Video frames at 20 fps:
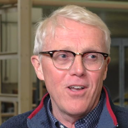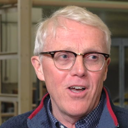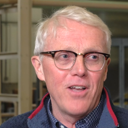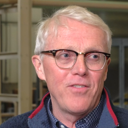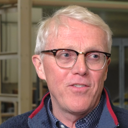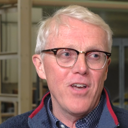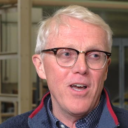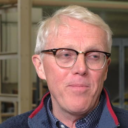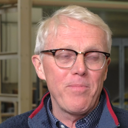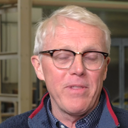
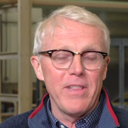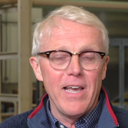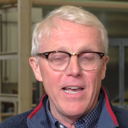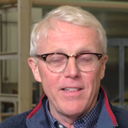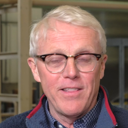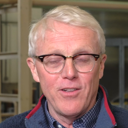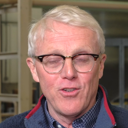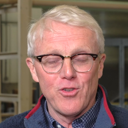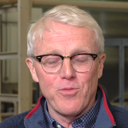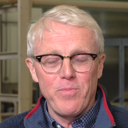On top of
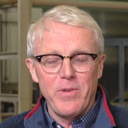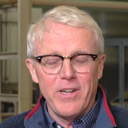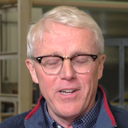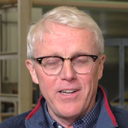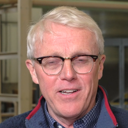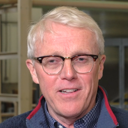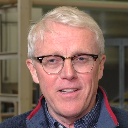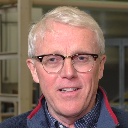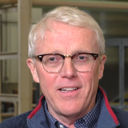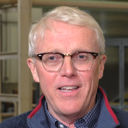that, there's
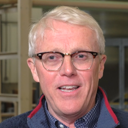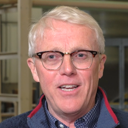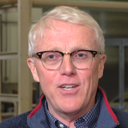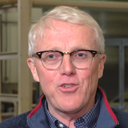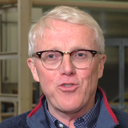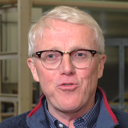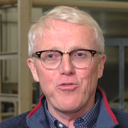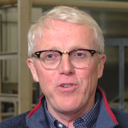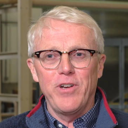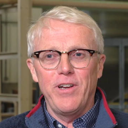been a
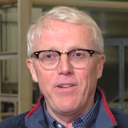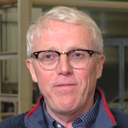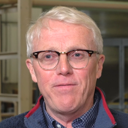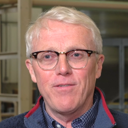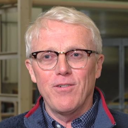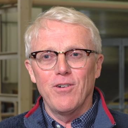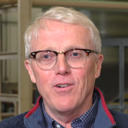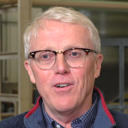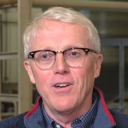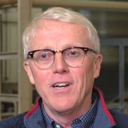history
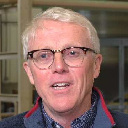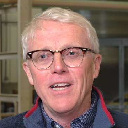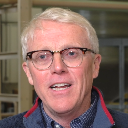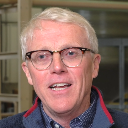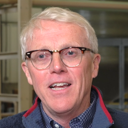for